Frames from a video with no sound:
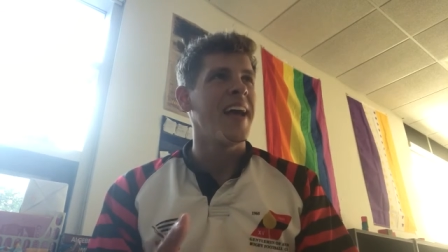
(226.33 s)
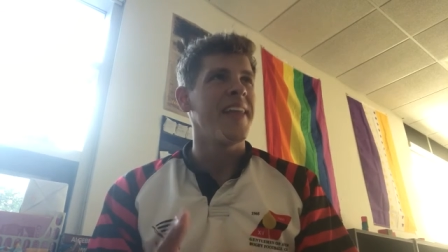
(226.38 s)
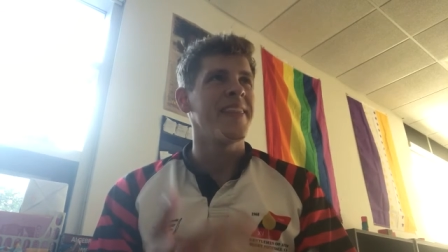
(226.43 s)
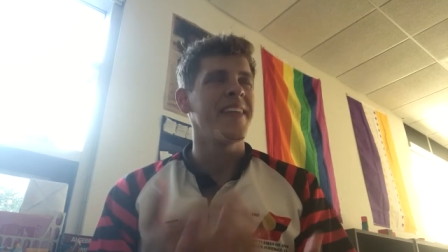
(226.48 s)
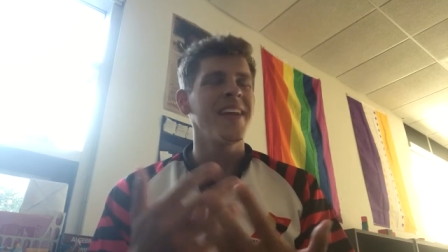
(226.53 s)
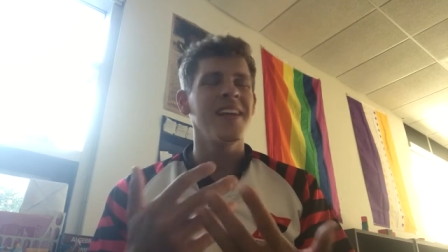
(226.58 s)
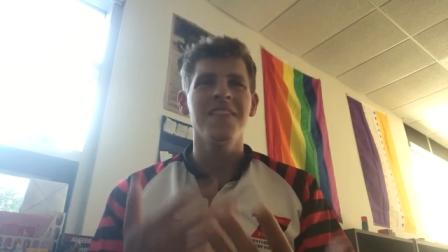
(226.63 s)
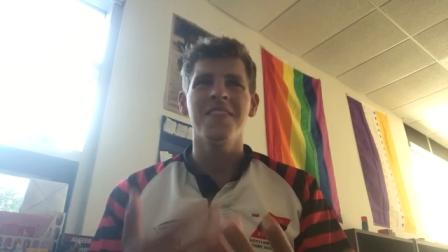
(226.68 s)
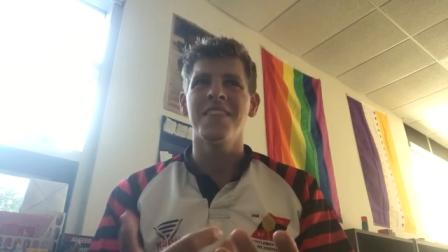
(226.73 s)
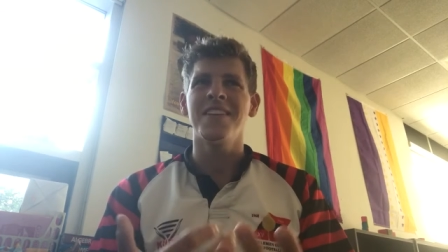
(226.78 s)
and
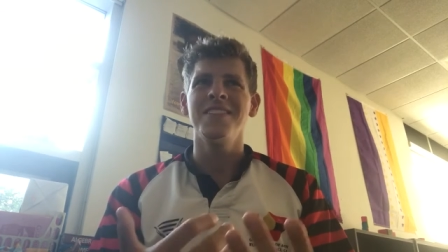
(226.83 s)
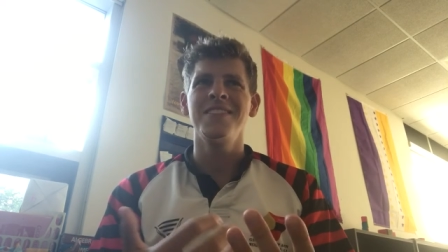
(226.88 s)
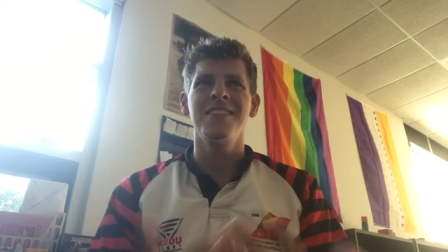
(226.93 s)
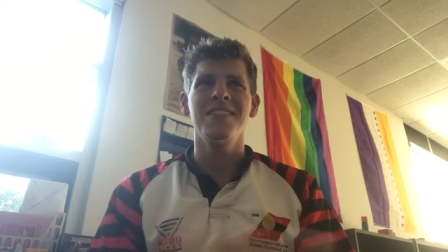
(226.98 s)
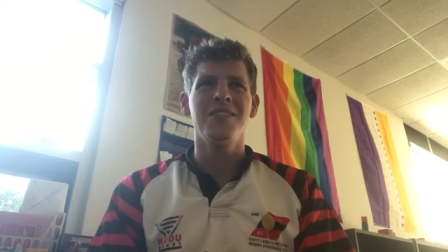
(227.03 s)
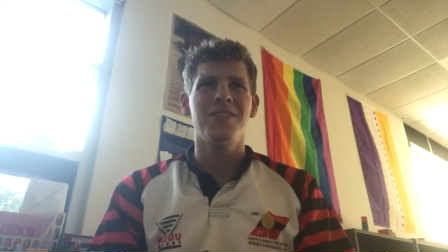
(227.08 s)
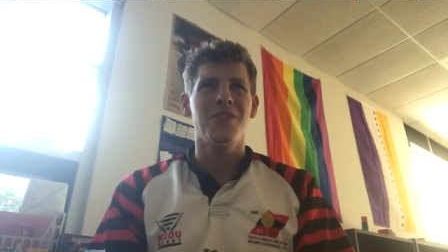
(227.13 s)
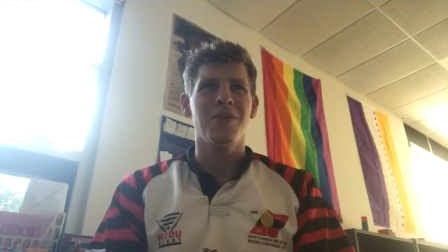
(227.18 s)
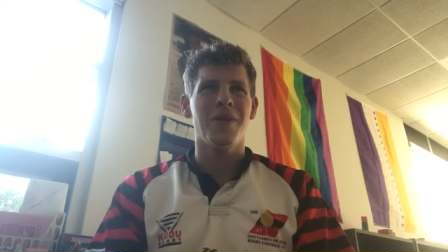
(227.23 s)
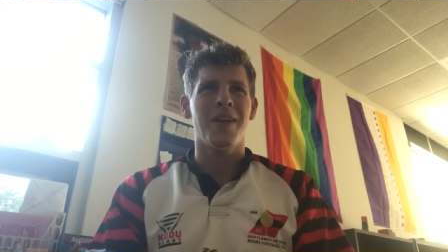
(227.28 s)
then I
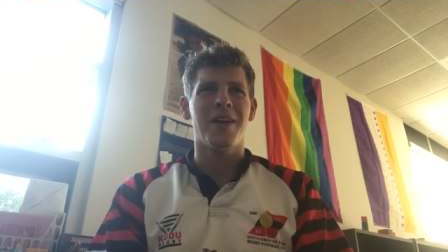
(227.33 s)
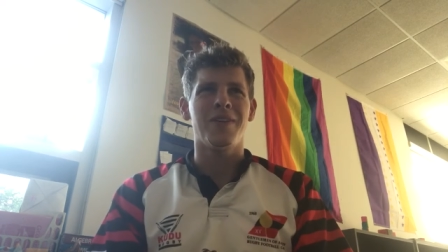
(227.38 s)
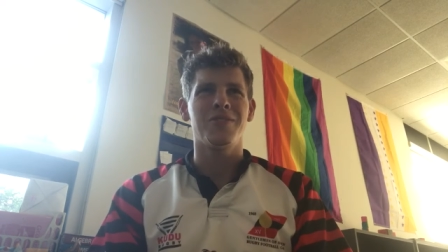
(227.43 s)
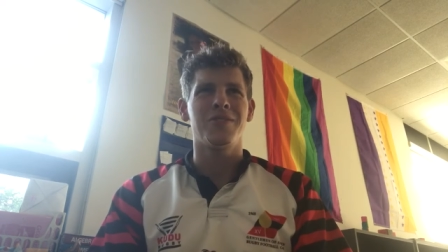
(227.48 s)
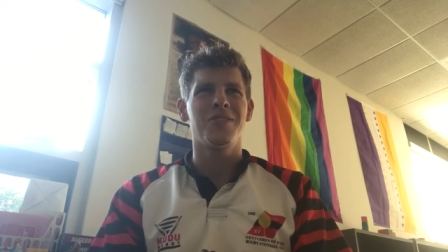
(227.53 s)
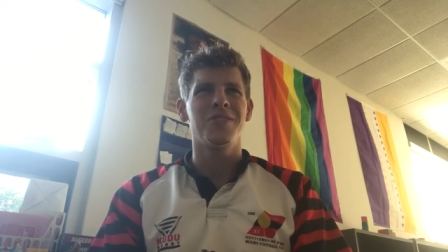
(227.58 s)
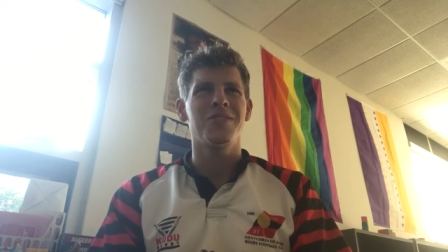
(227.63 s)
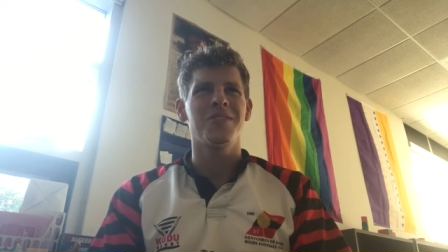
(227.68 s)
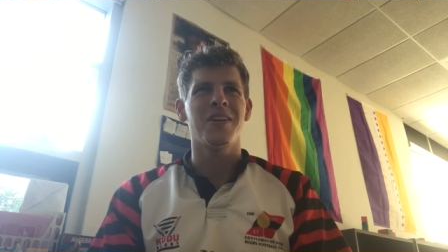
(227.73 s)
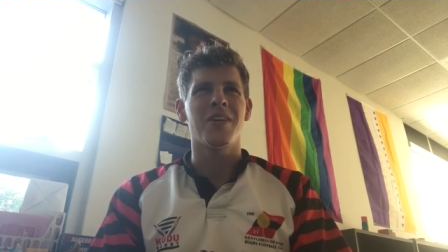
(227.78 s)
listened to it, and I
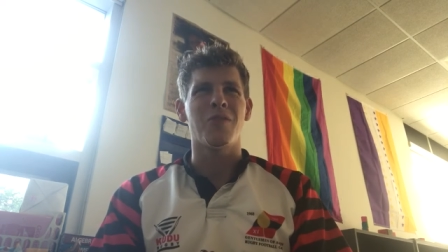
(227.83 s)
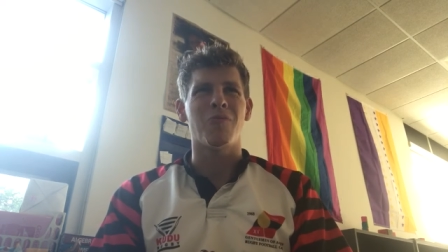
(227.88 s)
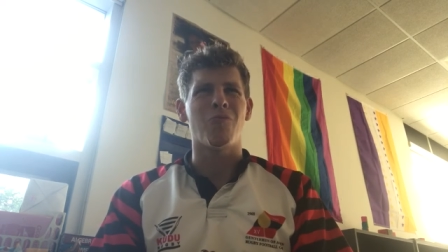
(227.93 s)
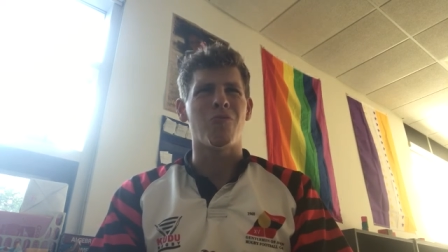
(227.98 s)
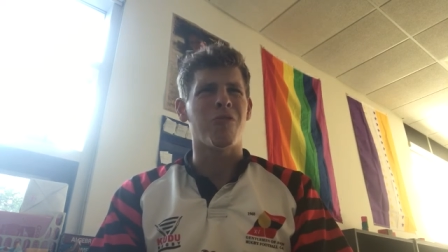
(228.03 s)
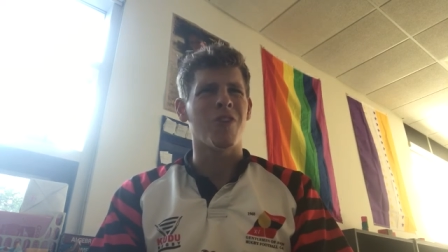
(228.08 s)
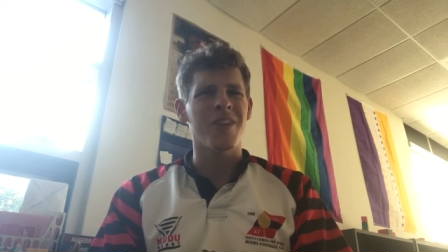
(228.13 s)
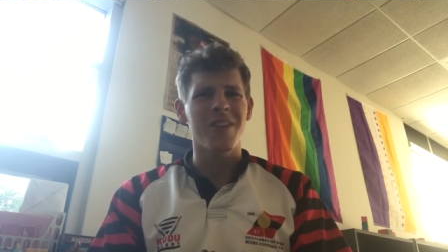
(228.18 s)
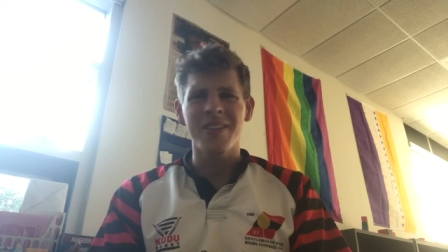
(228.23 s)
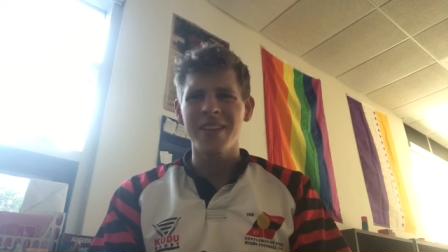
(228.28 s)
was just like,
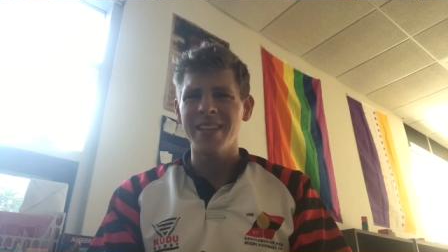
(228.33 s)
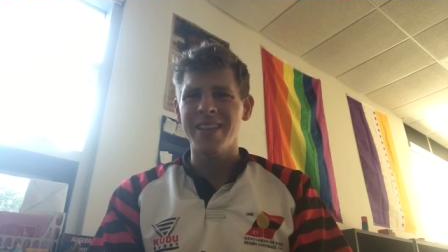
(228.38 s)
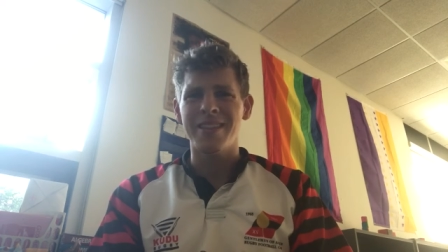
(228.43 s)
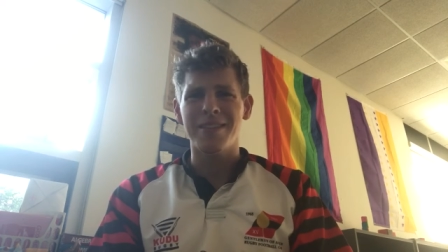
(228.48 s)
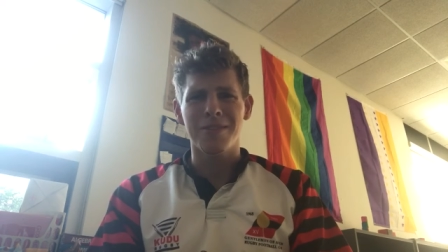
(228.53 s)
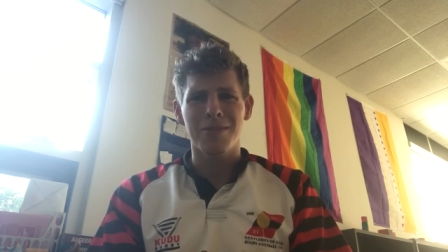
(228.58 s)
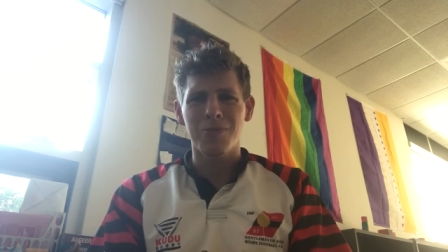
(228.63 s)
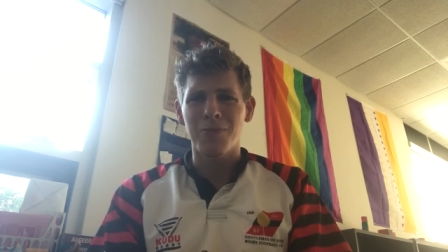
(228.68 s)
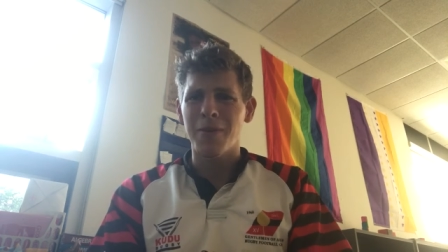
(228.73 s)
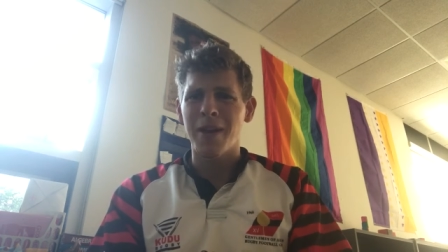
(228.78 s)
really,
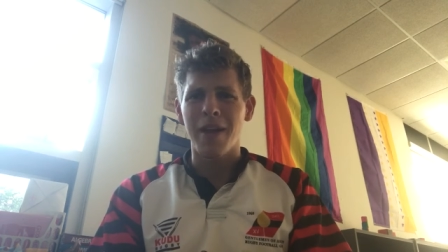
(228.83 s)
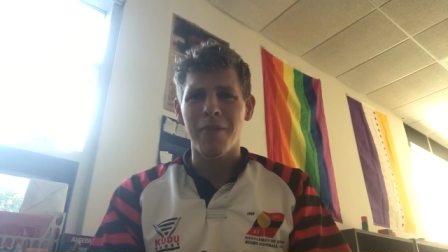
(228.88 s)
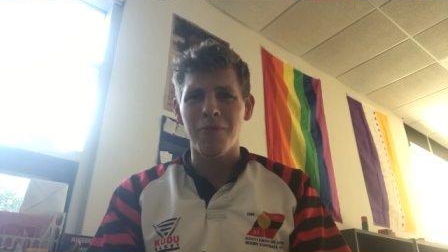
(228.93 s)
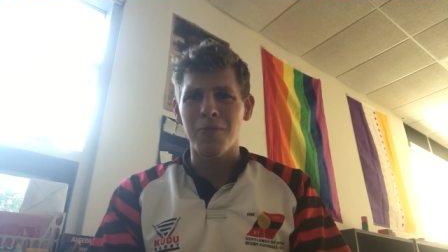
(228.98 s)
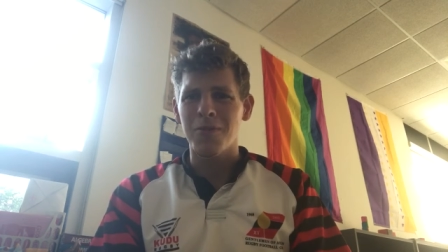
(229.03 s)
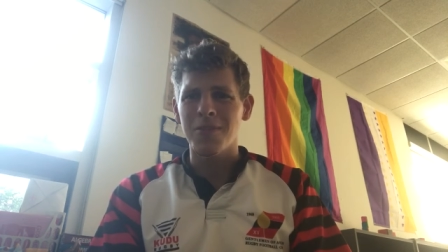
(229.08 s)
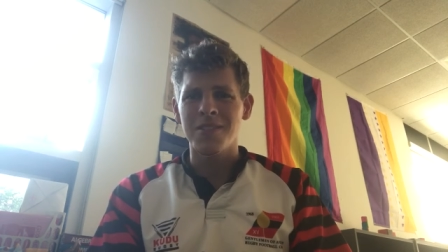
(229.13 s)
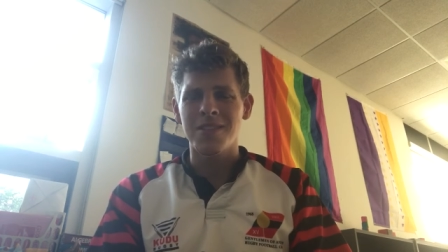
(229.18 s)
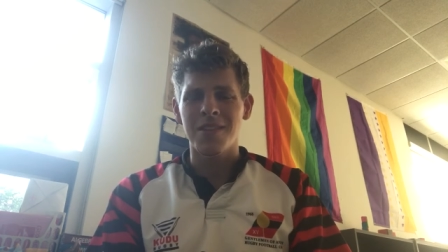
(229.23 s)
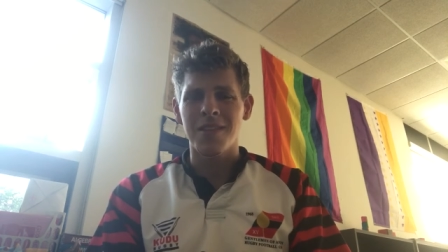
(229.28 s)
this is what
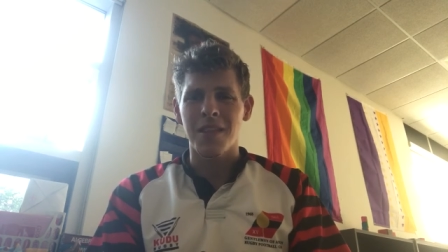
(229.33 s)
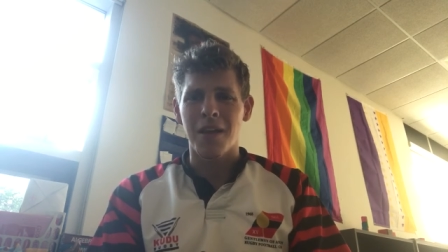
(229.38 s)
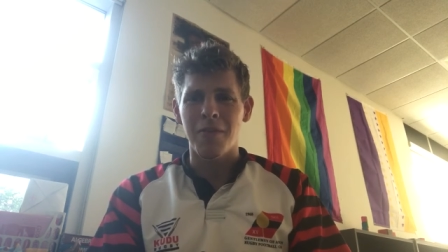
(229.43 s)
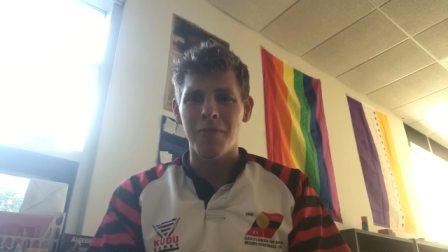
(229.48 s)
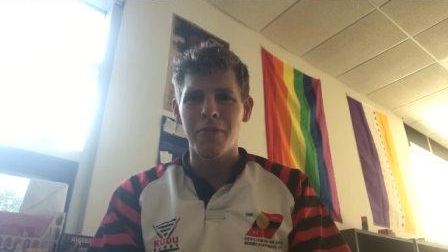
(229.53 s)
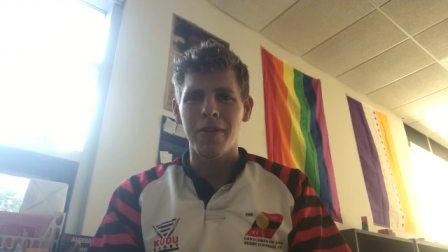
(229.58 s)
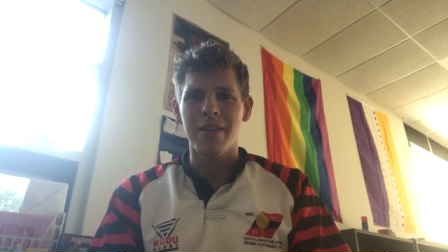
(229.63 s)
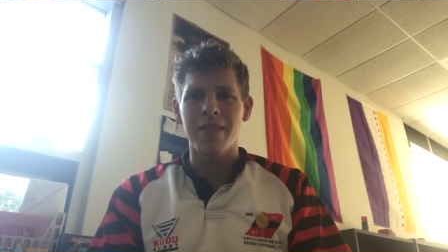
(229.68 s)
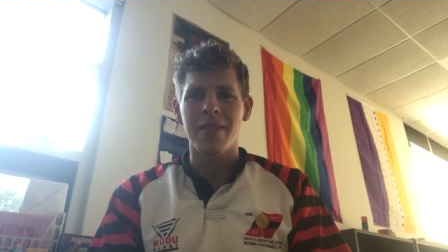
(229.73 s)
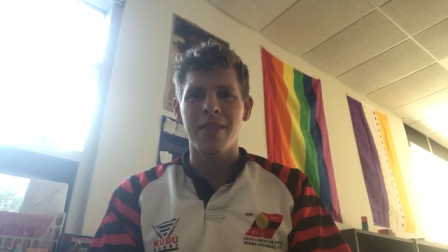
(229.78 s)
everyone's in
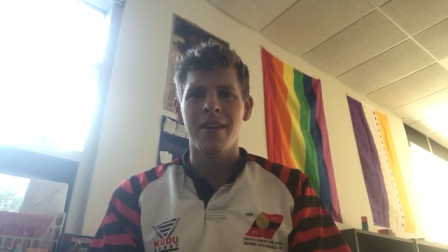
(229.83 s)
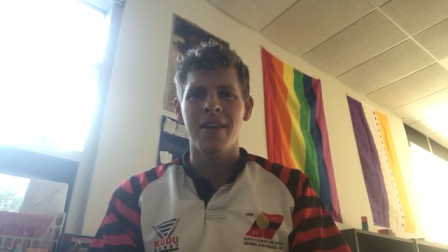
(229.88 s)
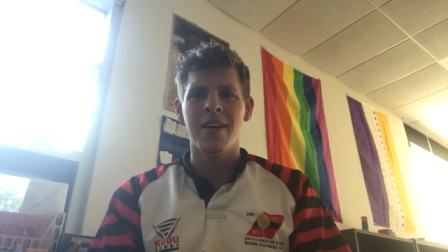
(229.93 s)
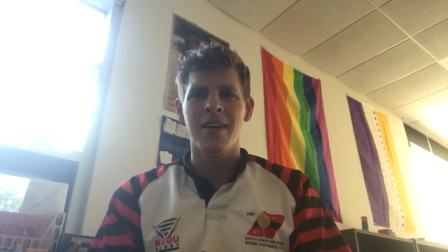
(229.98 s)
love with?